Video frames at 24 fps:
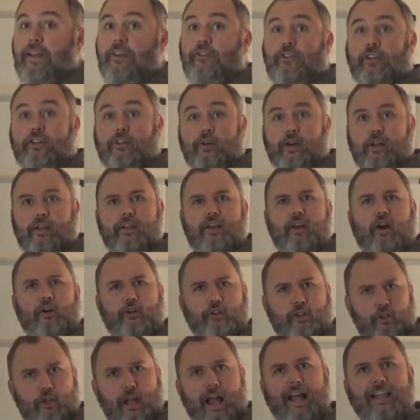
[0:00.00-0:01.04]
into grilling,
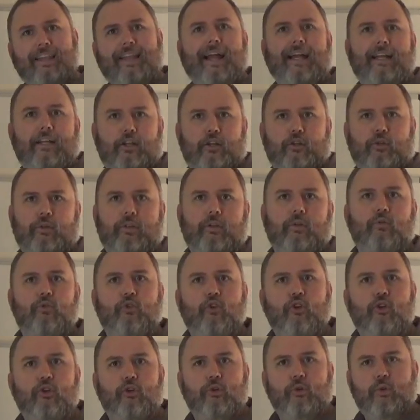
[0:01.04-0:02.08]
I like to grill
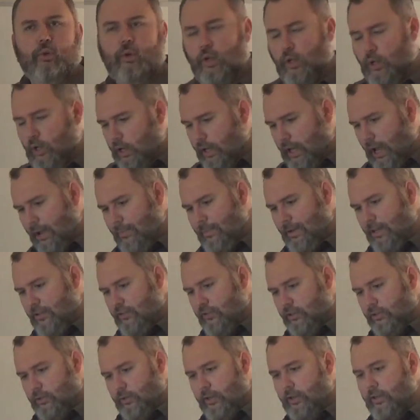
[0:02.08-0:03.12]
too. I'm
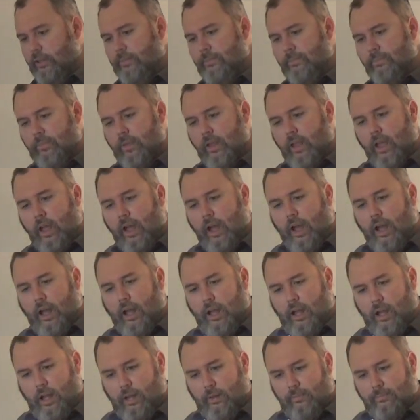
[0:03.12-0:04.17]
into grilling.
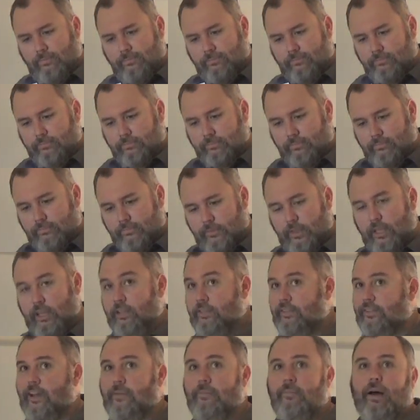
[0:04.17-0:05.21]

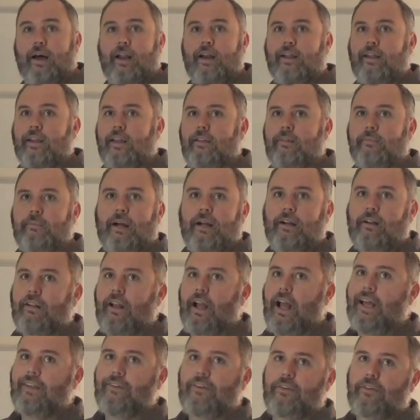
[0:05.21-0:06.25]
Somebody in my
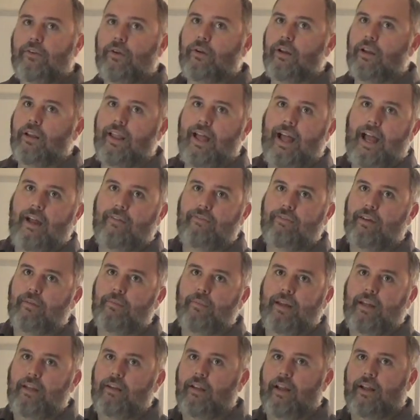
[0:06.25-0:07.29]
class is going to laugh at
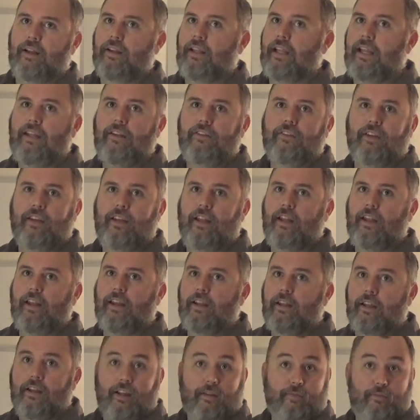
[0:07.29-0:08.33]
me like he's an
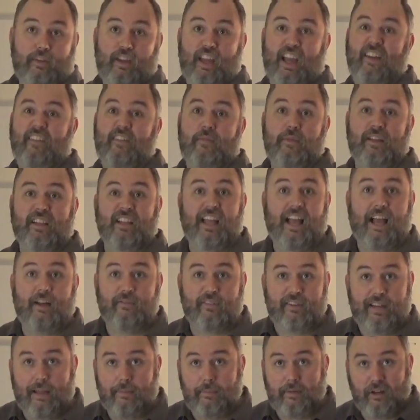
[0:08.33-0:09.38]
idiot if you haven't been
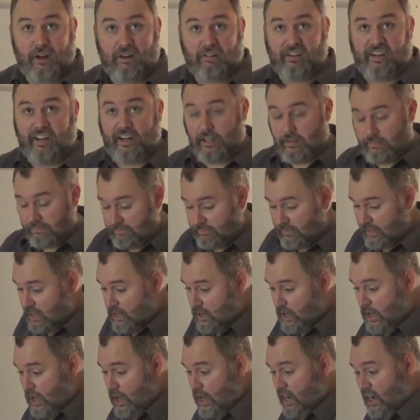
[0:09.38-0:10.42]
laughing at me already.
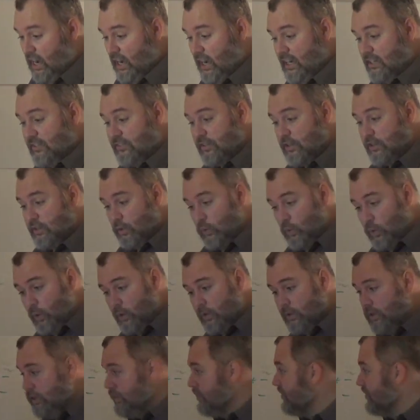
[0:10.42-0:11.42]
All right, so the order